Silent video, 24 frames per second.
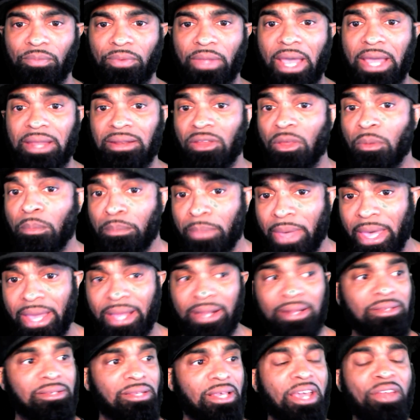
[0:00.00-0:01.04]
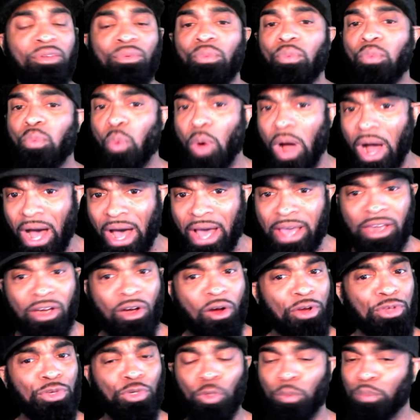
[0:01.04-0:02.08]
And the man said, why
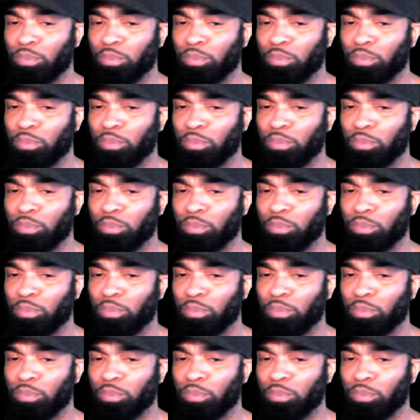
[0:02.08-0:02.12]
are you